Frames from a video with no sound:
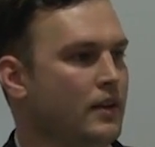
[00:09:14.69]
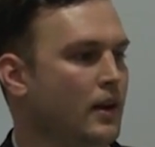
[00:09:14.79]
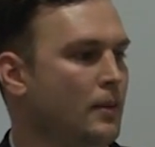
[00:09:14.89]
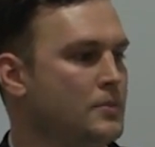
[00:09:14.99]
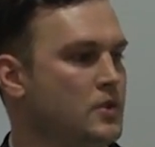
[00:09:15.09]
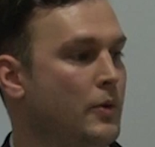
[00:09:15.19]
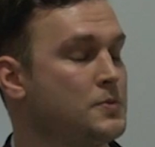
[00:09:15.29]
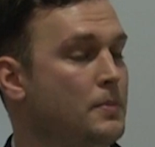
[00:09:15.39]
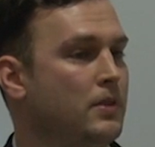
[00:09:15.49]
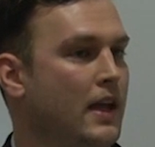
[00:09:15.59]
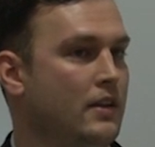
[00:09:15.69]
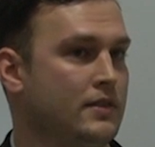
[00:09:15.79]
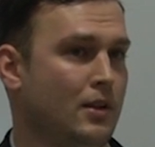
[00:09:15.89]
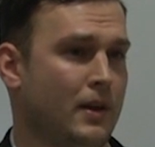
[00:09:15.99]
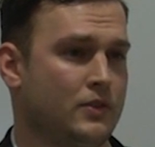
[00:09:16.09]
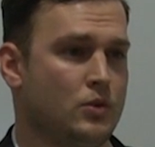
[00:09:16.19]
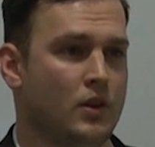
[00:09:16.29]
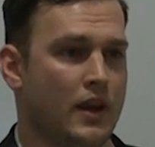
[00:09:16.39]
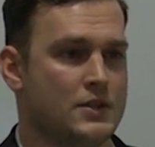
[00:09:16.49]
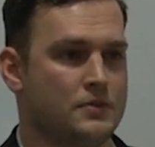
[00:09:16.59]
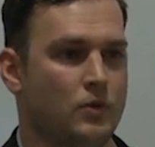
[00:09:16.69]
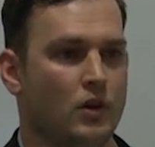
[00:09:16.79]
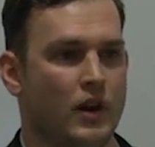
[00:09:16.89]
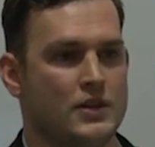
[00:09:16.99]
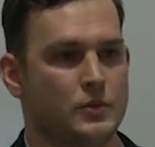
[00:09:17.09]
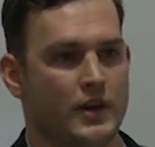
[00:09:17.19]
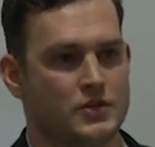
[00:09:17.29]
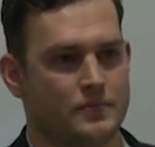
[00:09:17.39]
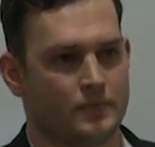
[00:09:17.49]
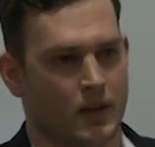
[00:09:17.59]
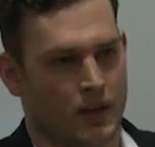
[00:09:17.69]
Um, so that was my plan until about two days before graduation.